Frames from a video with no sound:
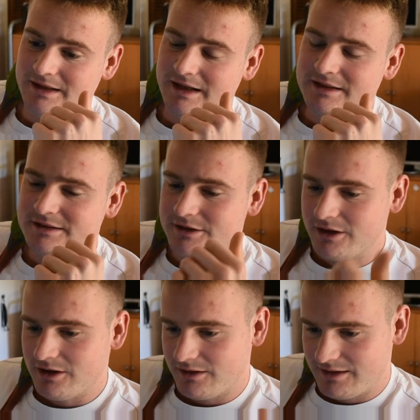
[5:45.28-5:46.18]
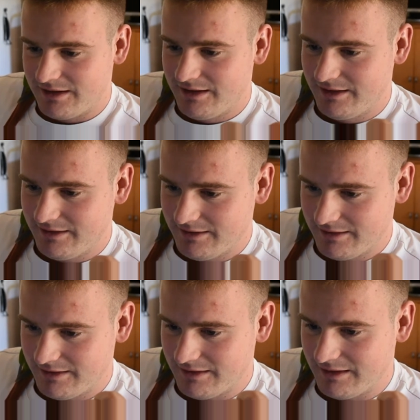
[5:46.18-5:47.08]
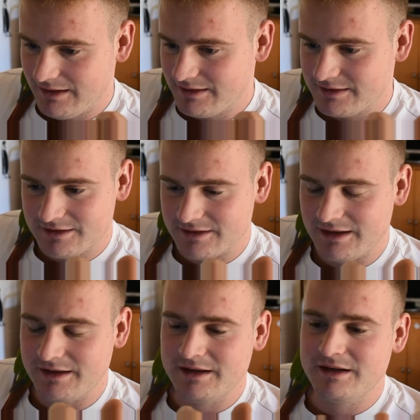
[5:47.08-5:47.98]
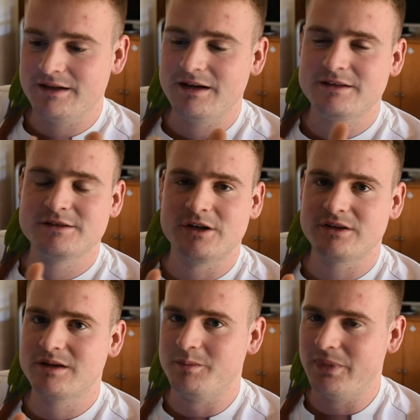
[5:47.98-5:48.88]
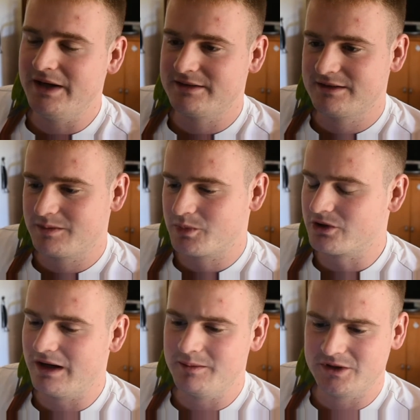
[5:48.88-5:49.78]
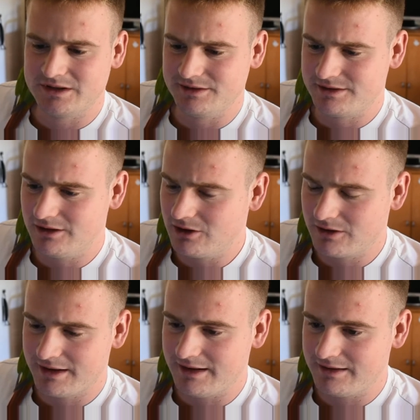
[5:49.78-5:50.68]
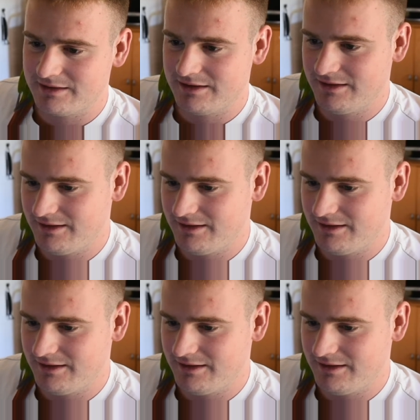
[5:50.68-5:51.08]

it's not the best parameter to look at.